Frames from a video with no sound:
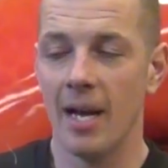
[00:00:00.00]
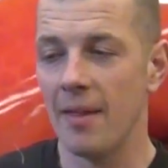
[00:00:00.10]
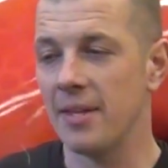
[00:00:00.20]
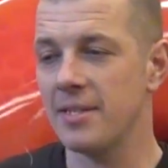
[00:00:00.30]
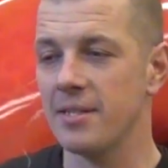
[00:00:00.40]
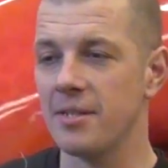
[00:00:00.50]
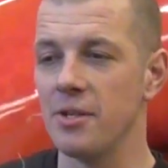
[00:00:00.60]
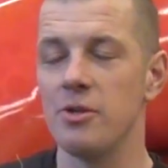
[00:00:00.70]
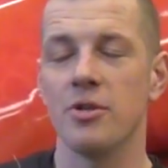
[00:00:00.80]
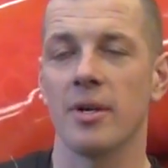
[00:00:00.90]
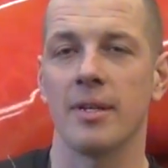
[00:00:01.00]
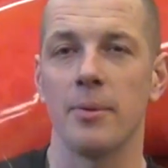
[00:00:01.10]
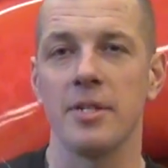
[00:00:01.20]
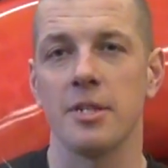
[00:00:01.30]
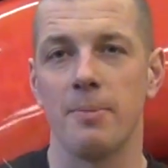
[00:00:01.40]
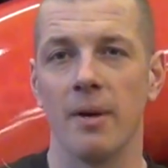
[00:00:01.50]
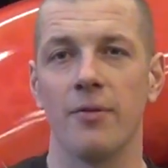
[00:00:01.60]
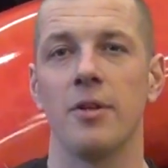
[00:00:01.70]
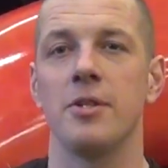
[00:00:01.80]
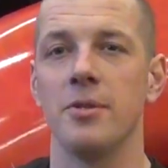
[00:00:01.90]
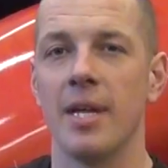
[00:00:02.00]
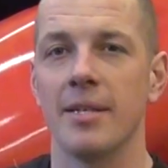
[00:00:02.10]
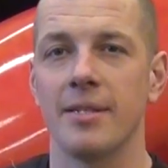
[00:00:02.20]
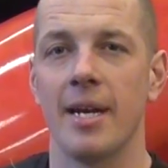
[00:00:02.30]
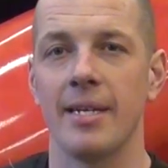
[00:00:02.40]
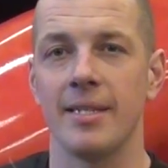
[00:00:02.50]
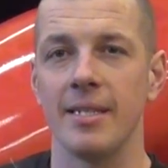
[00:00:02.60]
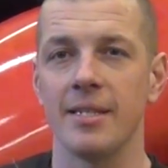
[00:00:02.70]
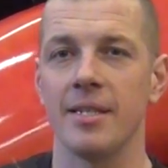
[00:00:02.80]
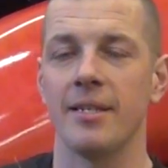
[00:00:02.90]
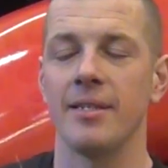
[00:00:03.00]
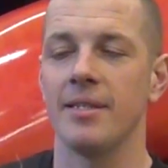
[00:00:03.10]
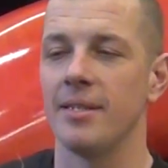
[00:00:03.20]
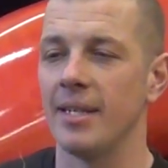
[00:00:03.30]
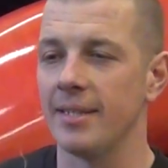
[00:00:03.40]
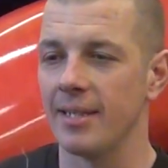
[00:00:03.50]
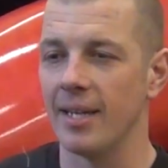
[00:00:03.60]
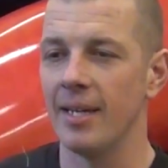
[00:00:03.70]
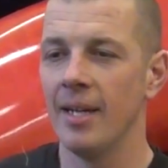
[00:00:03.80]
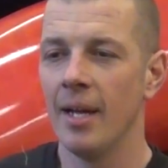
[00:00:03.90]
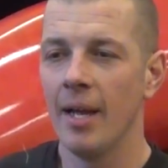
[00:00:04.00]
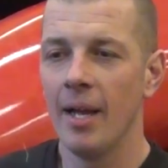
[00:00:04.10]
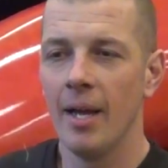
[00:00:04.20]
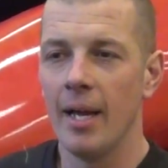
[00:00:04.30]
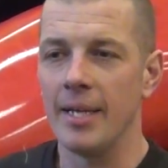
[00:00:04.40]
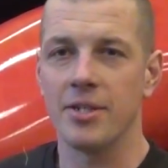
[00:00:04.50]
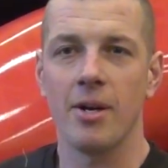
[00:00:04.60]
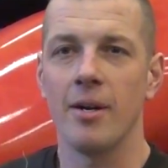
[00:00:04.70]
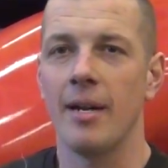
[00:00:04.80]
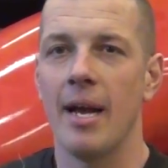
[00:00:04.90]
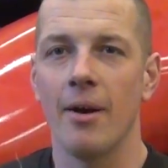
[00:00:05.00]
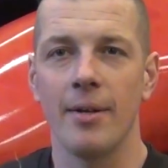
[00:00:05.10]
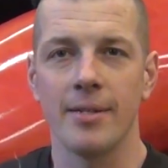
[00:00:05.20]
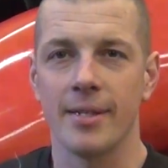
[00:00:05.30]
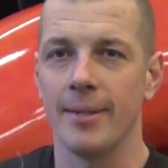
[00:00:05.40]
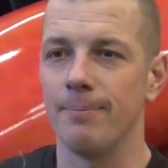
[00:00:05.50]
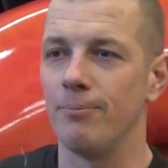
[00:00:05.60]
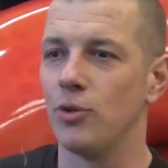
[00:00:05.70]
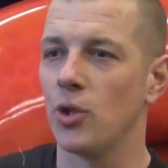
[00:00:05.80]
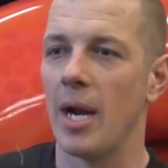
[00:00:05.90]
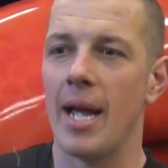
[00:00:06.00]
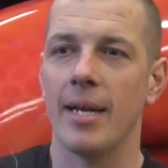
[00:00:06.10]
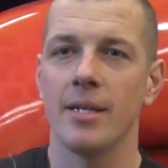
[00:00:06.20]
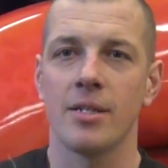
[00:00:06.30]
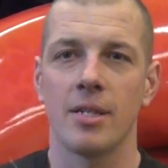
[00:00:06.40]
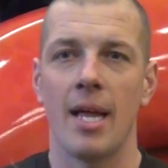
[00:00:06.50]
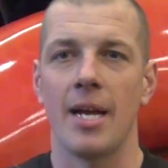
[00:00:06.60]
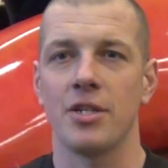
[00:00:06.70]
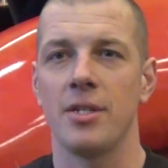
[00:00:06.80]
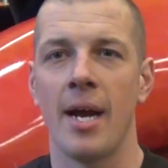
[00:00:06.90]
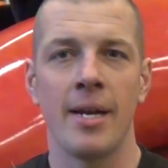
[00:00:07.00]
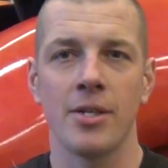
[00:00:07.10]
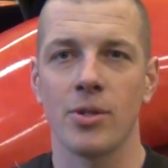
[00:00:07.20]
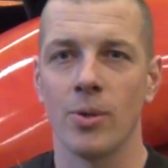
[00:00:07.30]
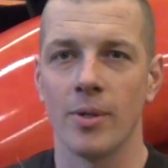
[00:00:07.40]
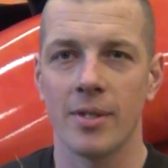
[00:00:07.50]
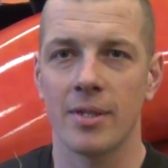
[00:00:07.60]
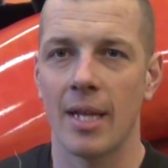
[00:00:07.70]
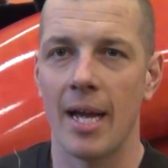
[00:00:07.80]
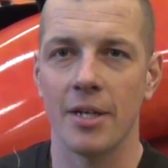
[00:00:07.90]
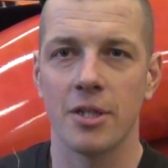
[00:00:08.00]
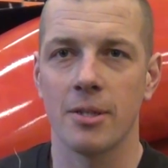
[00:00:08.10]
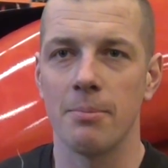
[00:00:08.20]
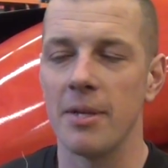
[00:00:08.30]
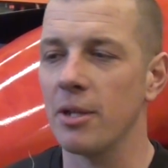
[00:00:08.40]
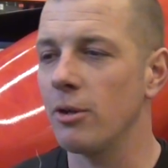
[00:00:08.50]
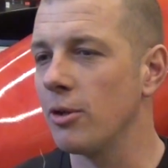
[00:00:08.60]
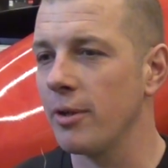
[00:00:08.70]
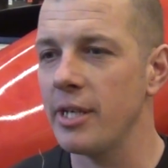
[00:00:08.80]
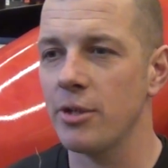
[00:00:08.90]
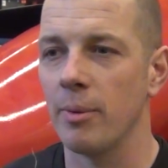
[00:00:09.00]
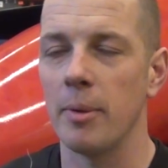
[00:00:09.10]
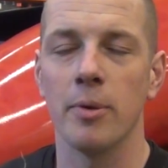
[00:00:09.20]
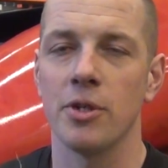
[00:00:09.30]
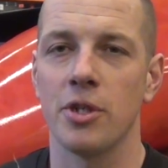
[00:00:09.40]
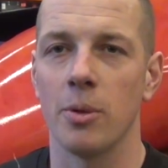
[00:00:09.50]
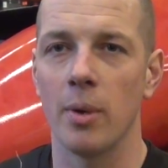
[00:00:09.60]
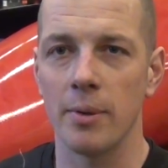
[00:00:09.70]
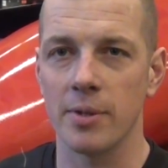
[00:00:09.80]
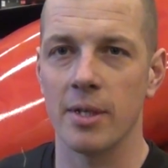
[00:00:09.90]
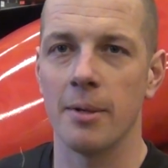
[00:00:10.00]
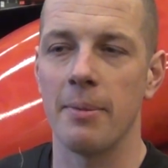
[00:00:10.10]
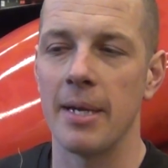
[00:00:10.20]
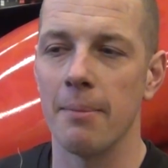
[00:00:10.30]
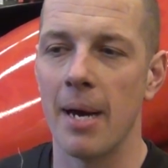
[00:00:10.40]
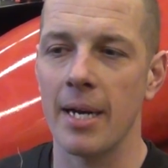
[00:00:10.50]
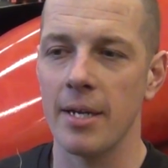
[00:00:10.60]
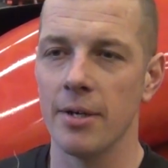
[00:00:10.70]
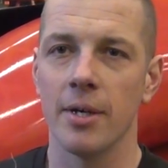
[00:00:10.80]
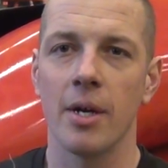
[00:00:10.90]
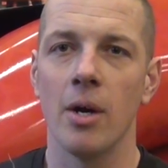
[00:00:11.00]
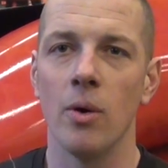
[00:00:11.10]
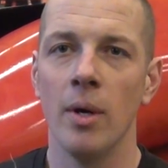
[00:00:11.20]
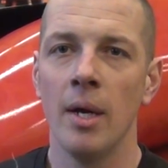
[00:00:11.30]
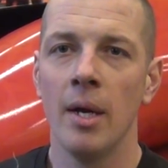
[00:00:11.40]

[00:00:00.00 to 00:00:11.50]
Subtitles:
This is the new truck that we just built for the 2019 series, and it started out as a dragon slash dinosaur slash mythical creature. We weren't sure what it was going to be. About a year ago,